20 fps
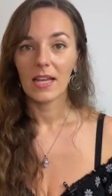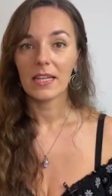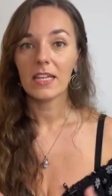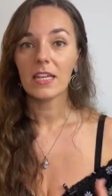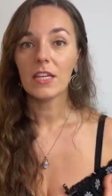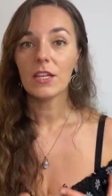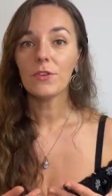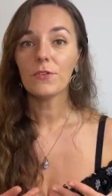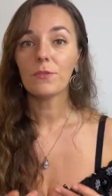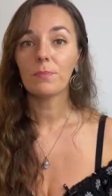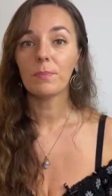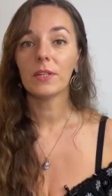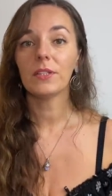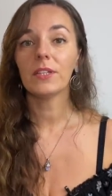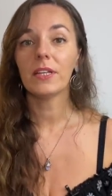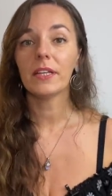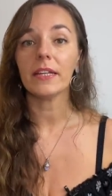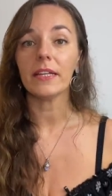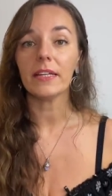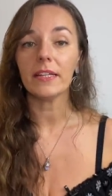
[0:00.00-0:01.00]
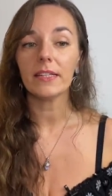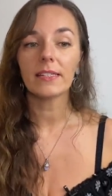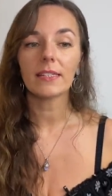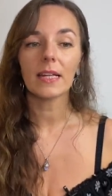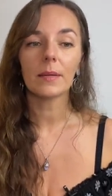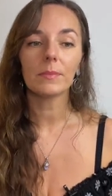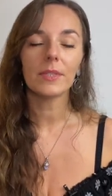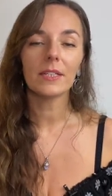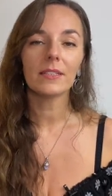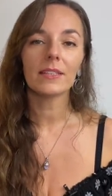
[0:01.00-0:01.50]
If BDE is
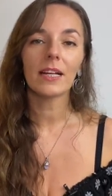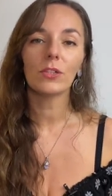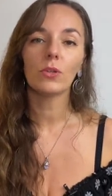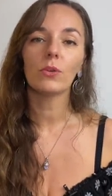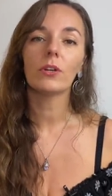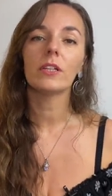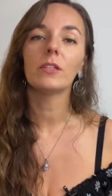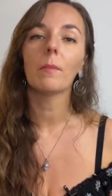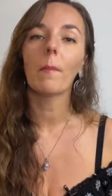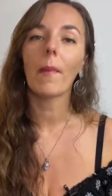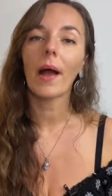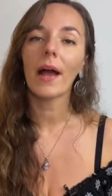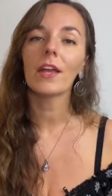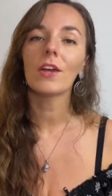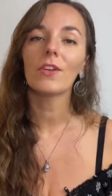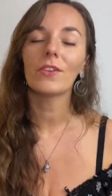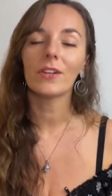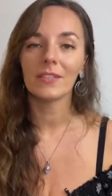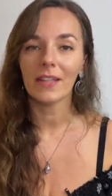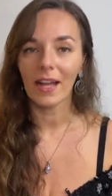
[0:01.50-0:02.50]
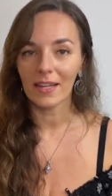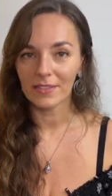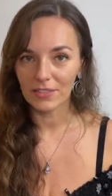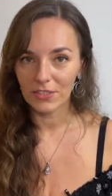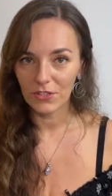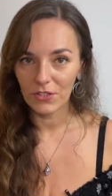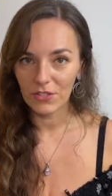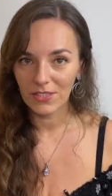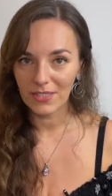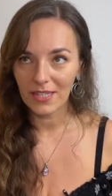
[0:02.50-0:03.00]
something that you admire in
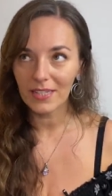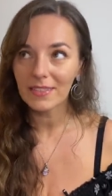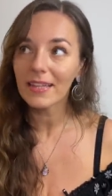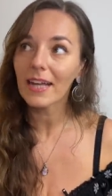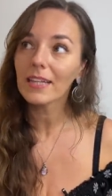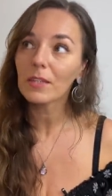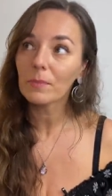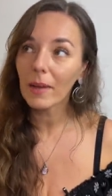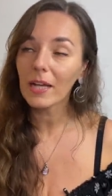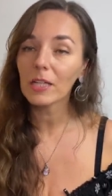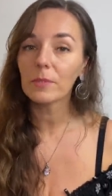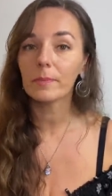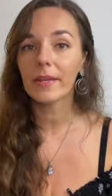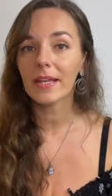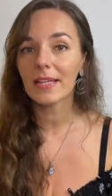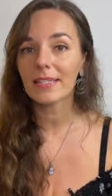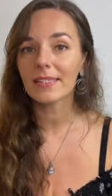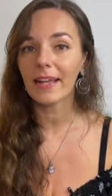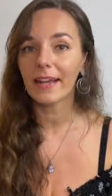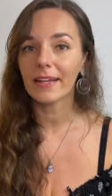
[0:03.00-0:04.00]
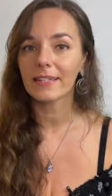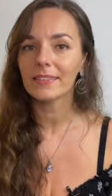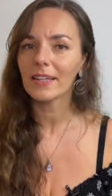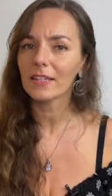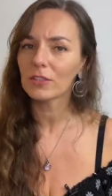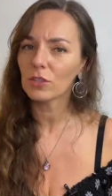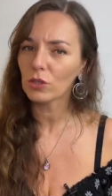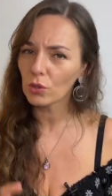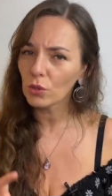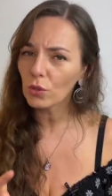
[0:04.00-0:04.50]
others, then that might be a sign
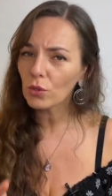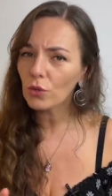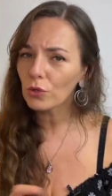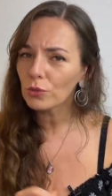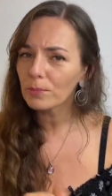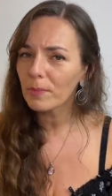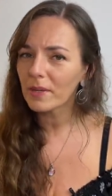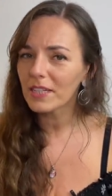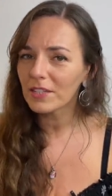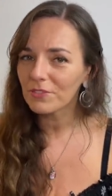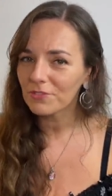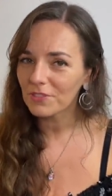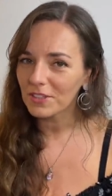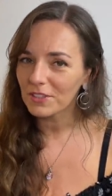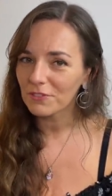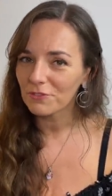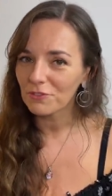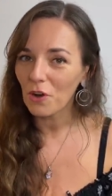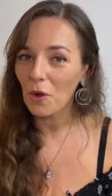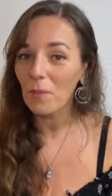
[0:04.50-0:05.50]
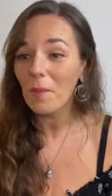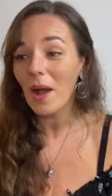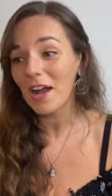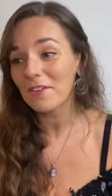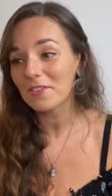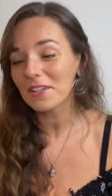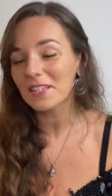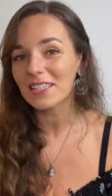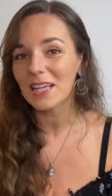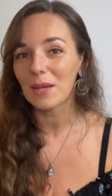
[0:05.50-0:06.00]
that you could benefit from
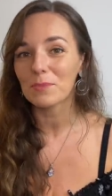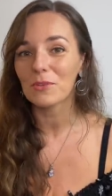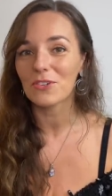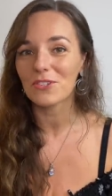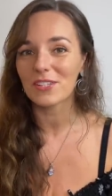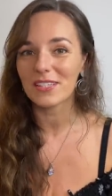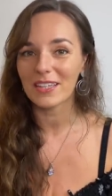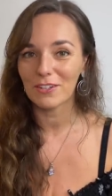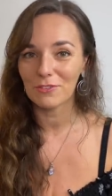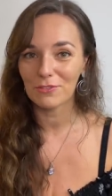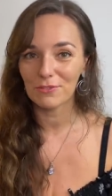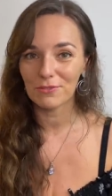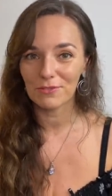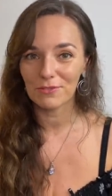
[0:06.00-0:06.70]
having some yourself.